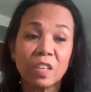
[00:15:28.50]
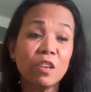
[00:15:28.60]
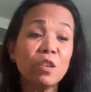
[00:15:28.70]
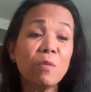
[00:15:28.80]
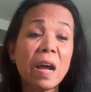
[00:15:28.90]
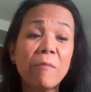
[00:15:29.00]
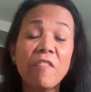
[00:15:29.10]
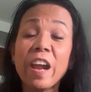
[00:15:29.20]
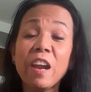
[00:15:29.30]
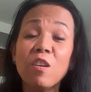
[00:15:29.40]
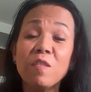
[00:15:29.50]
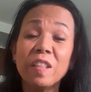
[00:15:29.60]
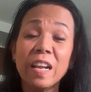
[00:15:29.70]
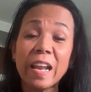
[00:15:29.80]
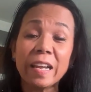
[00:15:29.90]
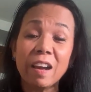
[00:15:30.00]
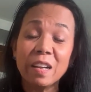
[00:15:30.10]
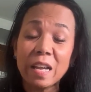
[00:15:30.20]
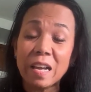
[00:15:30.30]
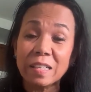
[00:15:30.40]
don't know why I'm way over there, like on
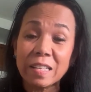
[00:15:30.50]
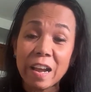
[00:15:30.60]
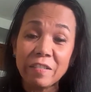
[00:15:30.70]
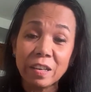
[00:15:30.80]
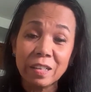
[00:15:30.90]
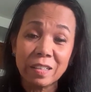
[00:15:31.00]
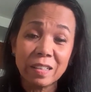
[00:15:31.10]
the other side of Earth.